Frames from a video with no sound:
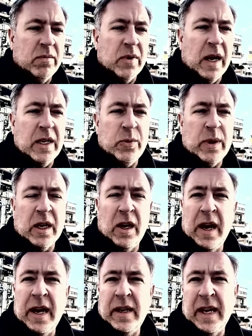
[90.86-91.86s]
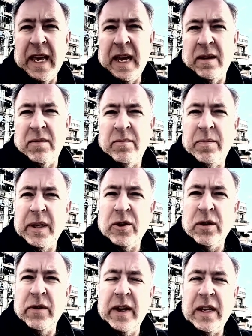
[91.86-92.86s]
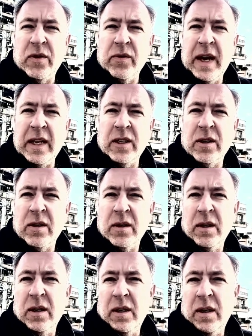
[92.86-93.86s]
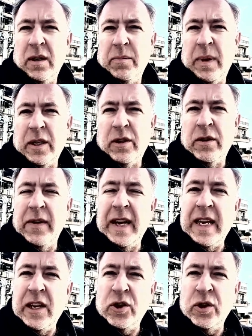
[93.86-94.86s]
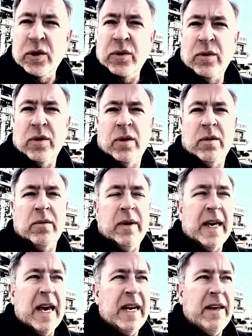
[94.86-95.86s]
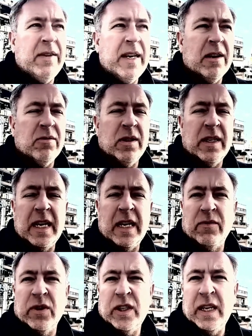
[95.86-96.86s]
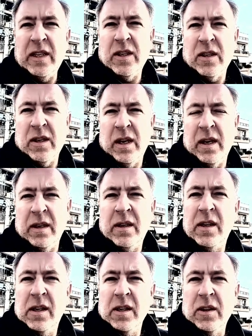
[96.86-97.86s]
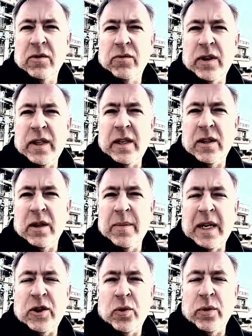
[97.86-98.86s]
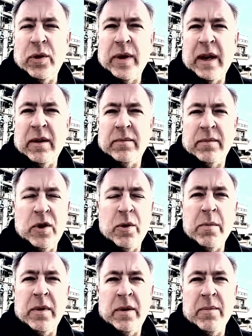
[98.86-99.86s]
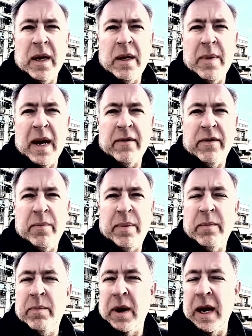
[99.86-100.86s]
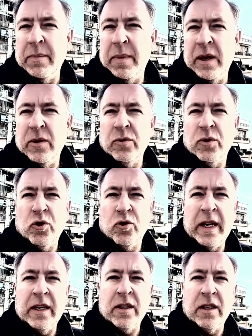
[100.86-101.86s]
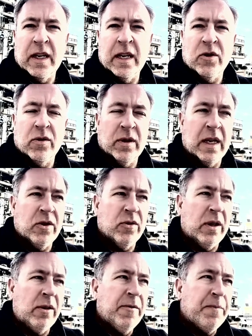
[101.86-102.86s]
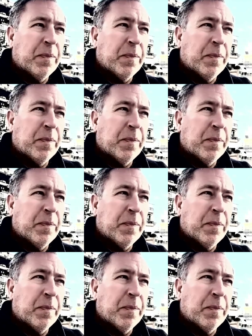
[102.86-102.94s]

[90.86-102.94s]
Guys with the client, again, pictures of any threats, pictures of any issues, again, even down to taking receipts to make sure you get your money back for buying meals, drinks, etc., etc.